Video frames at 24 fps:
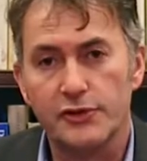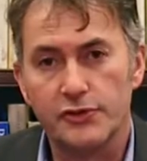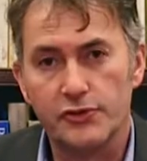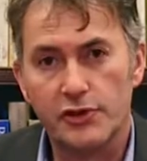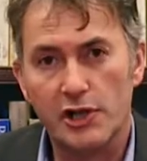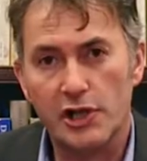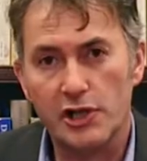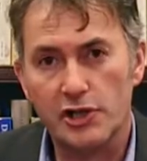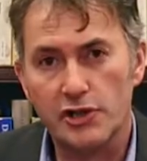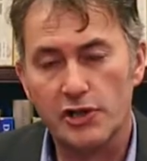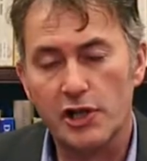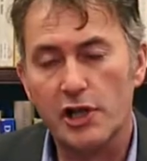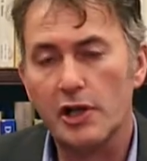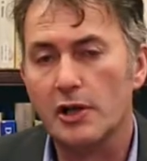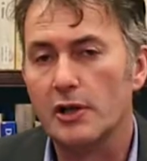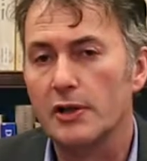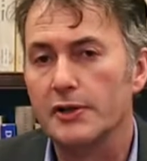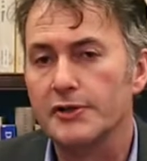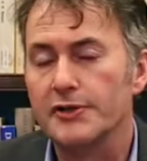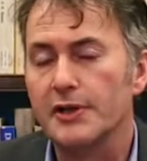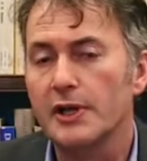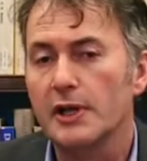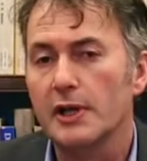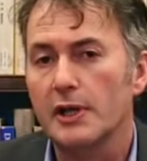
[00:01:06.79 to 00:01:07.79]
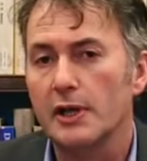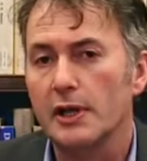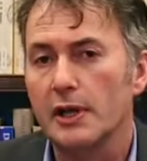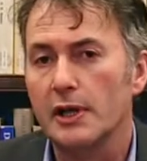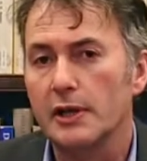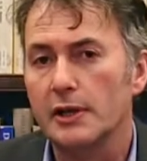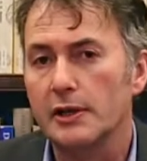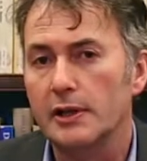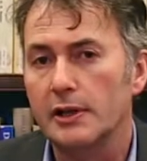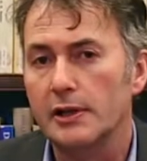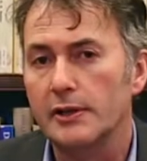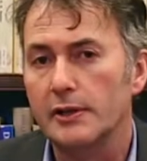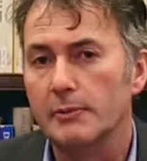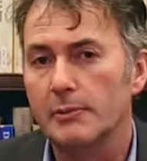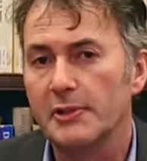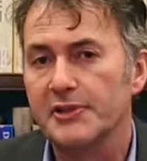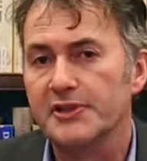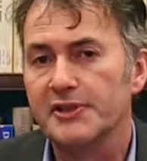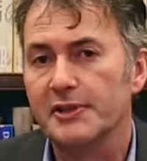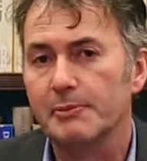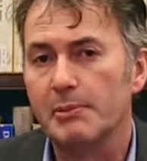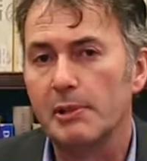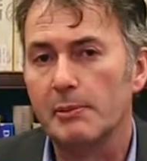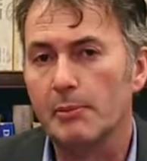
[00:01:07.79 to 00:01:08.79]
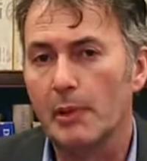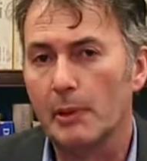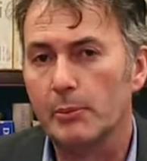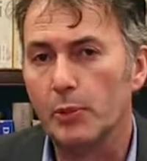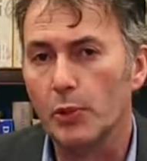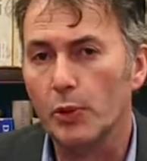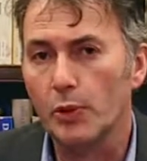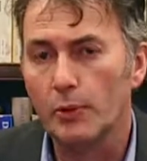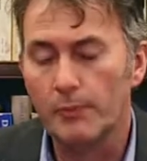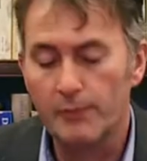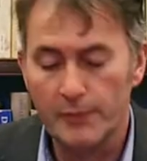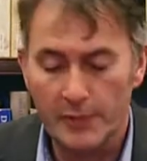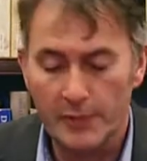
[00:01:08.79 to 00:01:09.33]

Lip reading: trade shares in the Mississippi bubble.